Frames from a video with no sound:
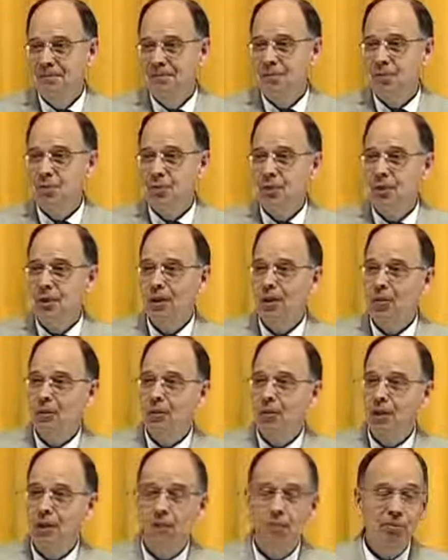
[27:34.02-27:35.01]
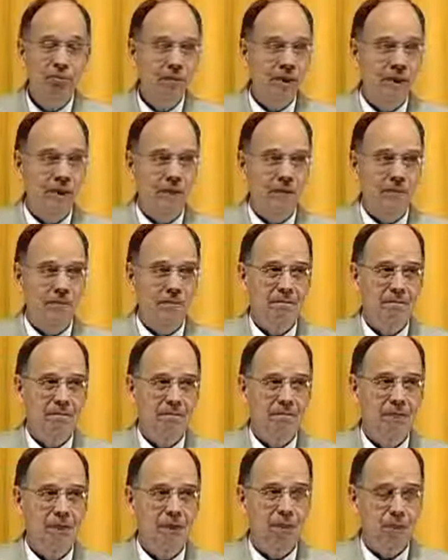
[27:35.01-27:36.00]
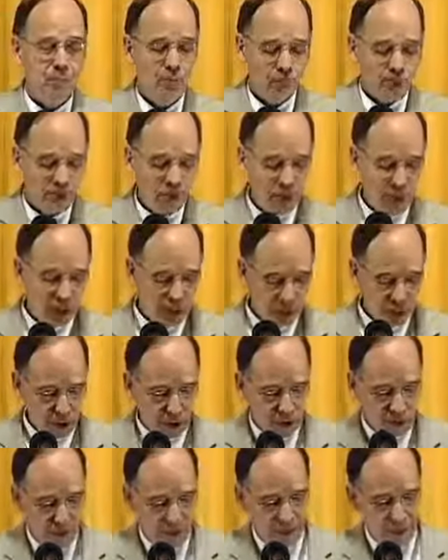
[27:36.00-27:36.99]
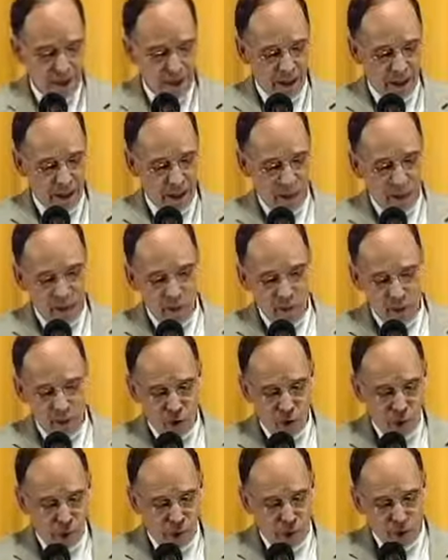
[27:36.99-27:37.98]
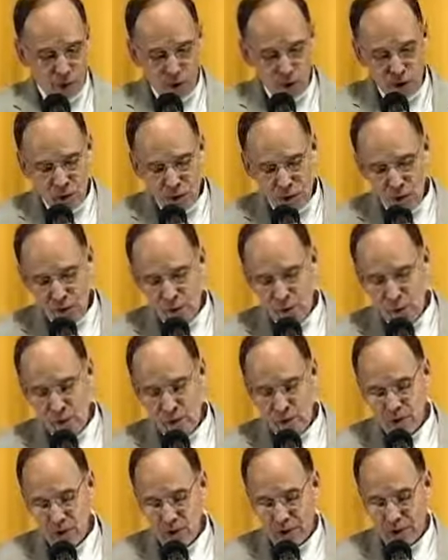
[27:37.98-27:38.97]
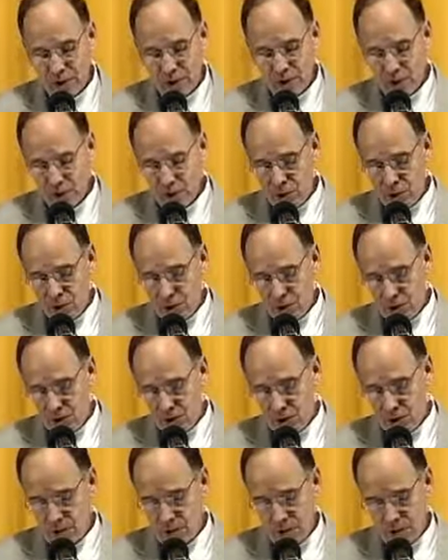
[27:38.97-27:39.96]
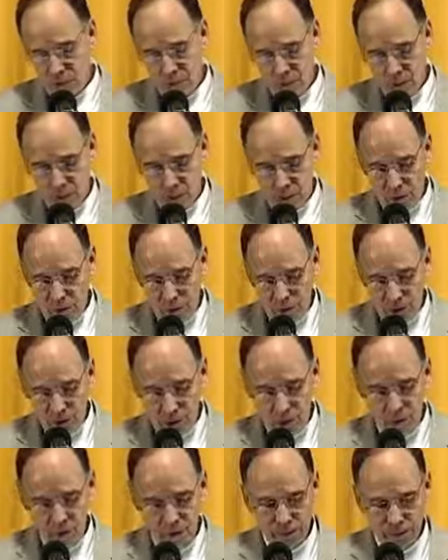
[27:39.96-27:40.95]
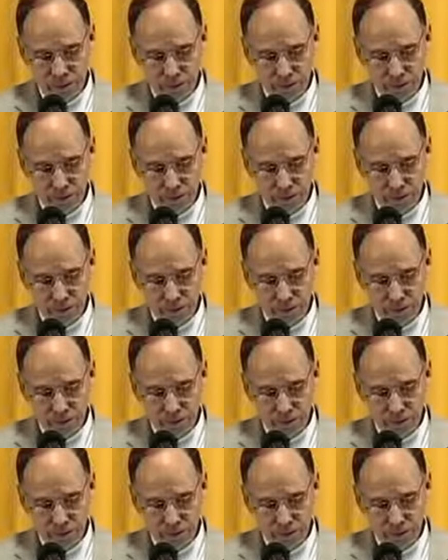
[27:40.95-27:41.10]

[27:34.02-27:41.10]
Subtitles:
It's really pretty plain. It's pretty basic. Mr. Armstrong used to always go back to Genesis, and that's where we're going to go.